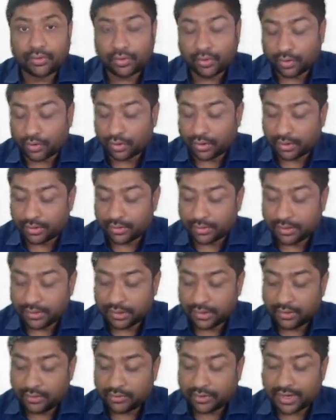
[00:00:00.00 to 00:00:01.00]
or
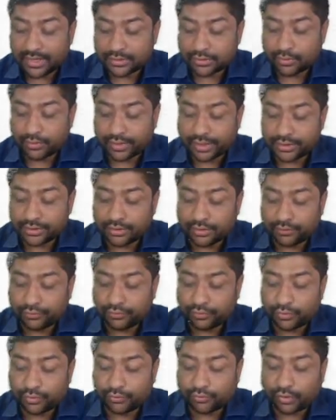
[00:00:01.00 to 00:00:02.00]
translocation of
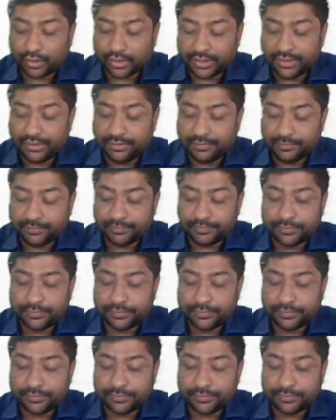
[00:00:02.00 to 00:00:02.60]
414,